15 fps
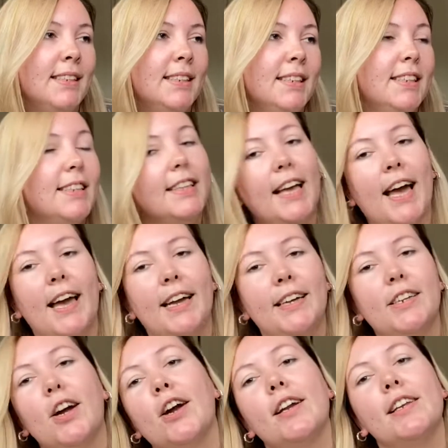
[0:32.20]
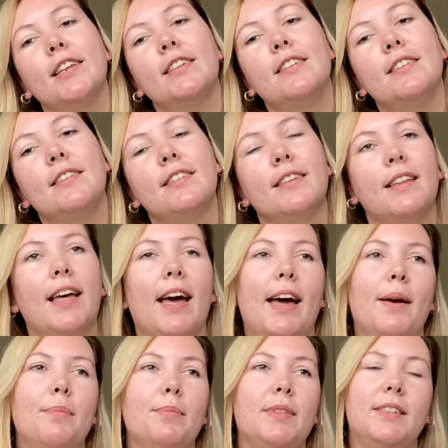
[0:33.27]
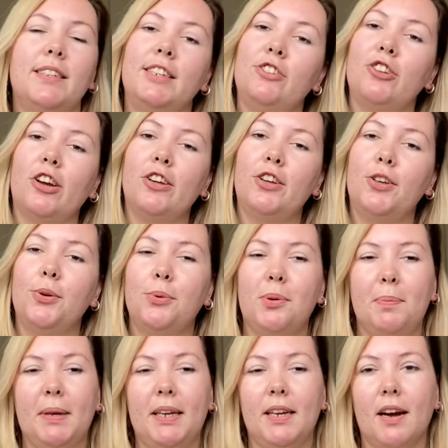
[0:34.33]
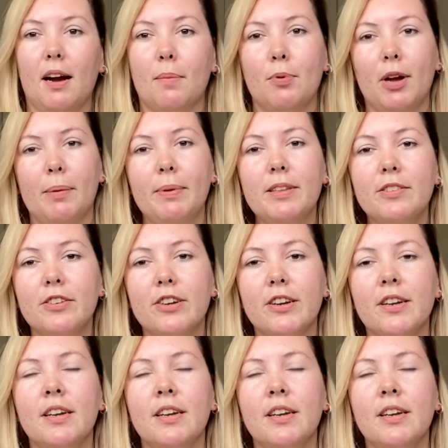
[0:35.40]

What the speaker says: Yeah, in Ireland, the Taoiseach, who would be our Prime Minister,